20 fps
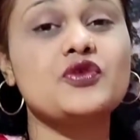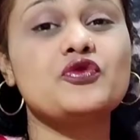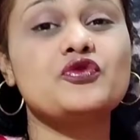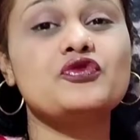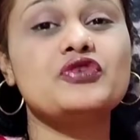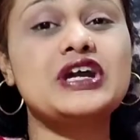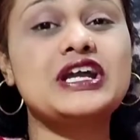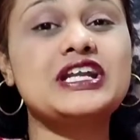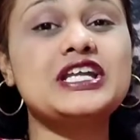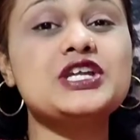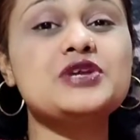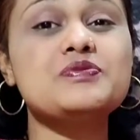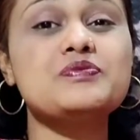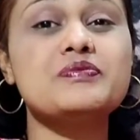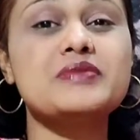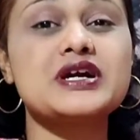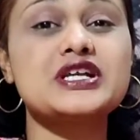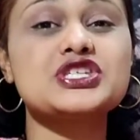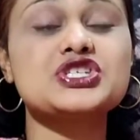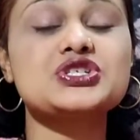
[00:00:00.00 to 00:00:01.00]
Very
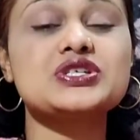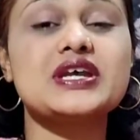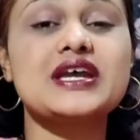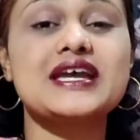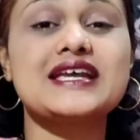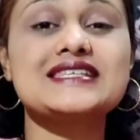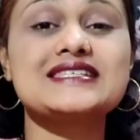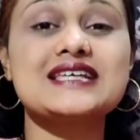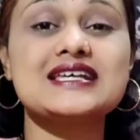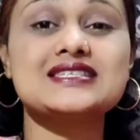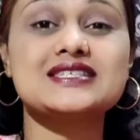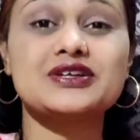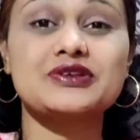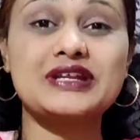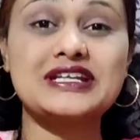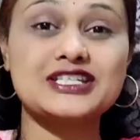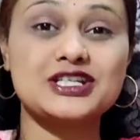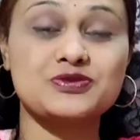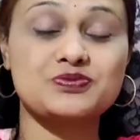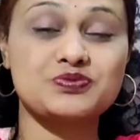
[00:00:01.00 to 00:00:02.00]
much
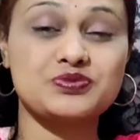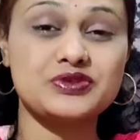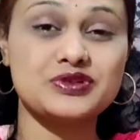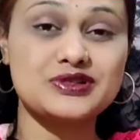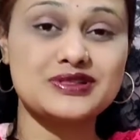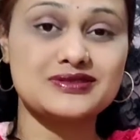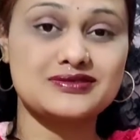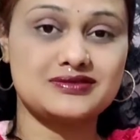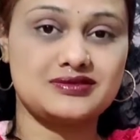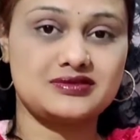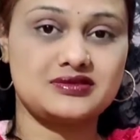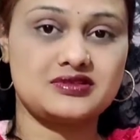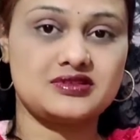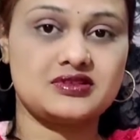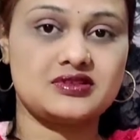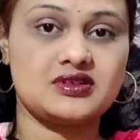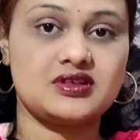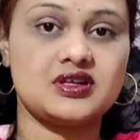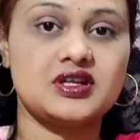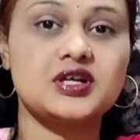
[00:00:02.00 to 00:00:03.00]
exaggerated person,
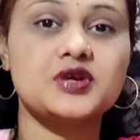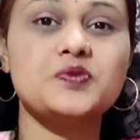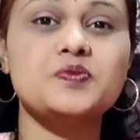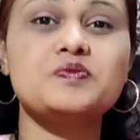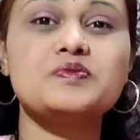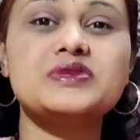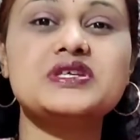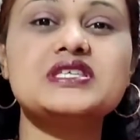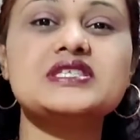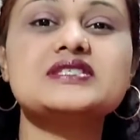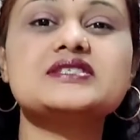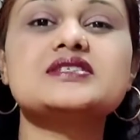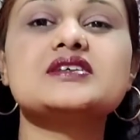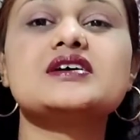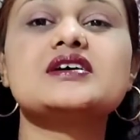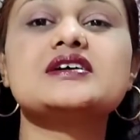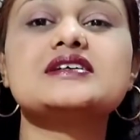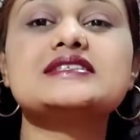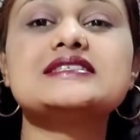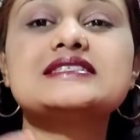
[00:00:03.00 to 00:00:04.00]
means
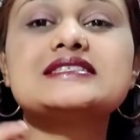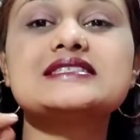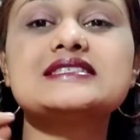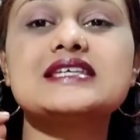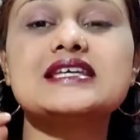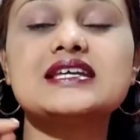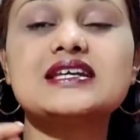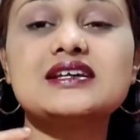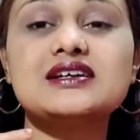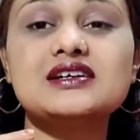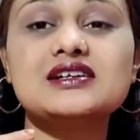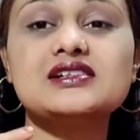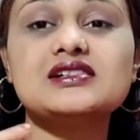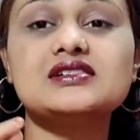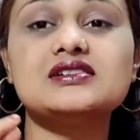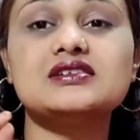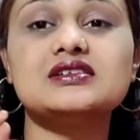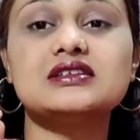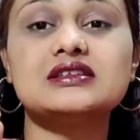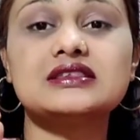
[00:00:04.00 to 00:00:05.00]
a
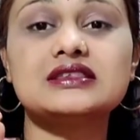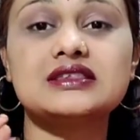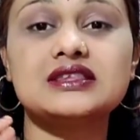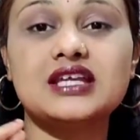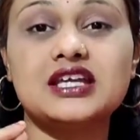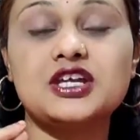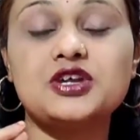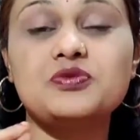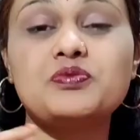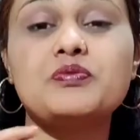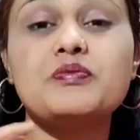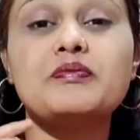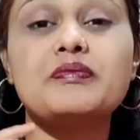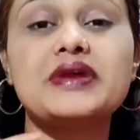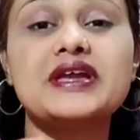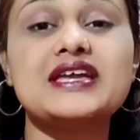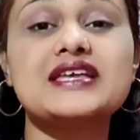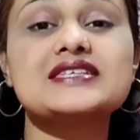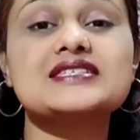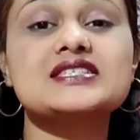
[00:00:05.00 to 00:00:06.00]
single thing
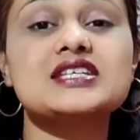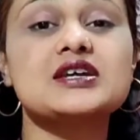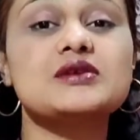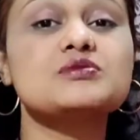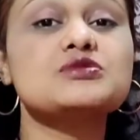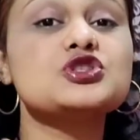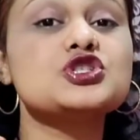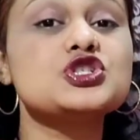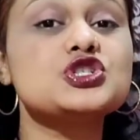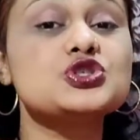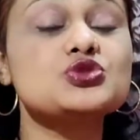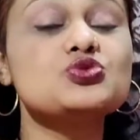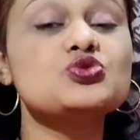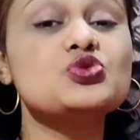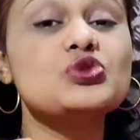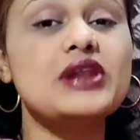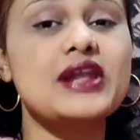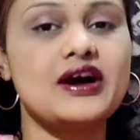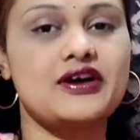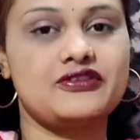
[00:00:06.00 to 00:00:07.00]
makes him
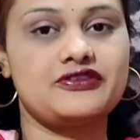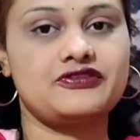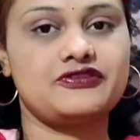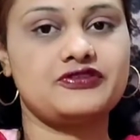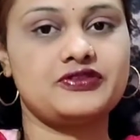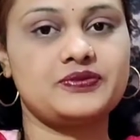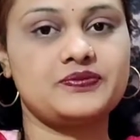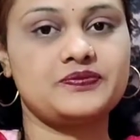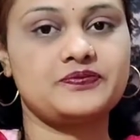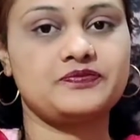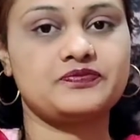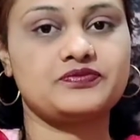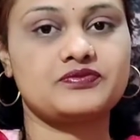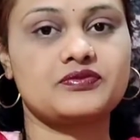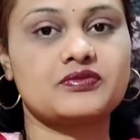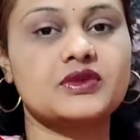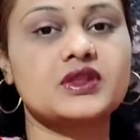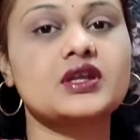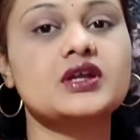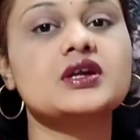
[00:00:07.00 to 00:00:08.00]
too laugh.
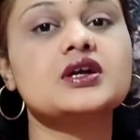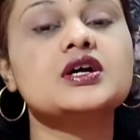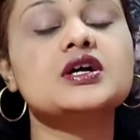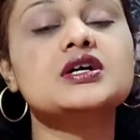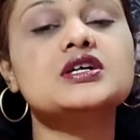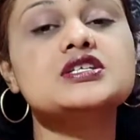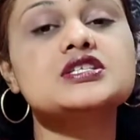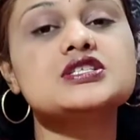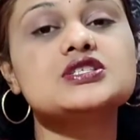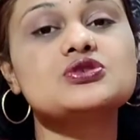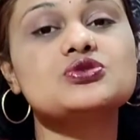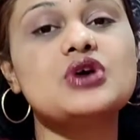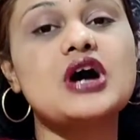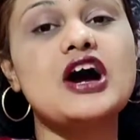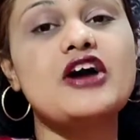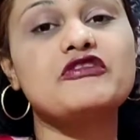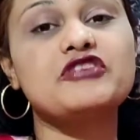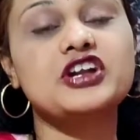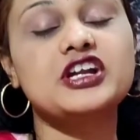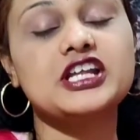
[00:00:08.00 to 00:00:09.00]
So
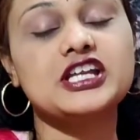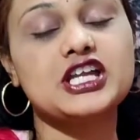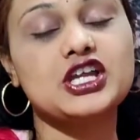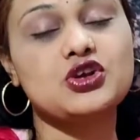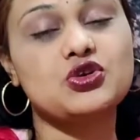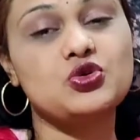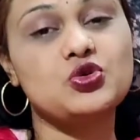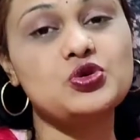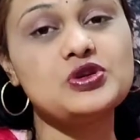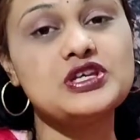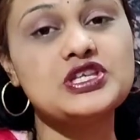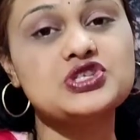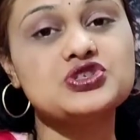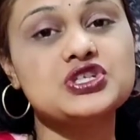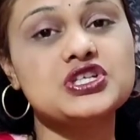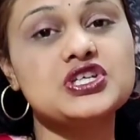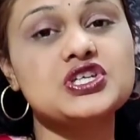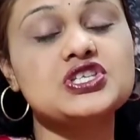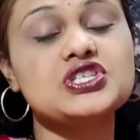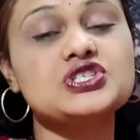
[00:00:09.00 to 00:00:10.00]
after taking whole
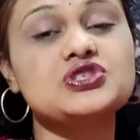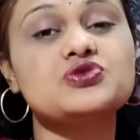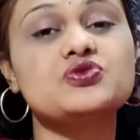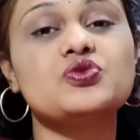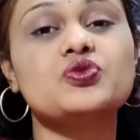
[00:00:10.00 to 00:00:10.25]
history,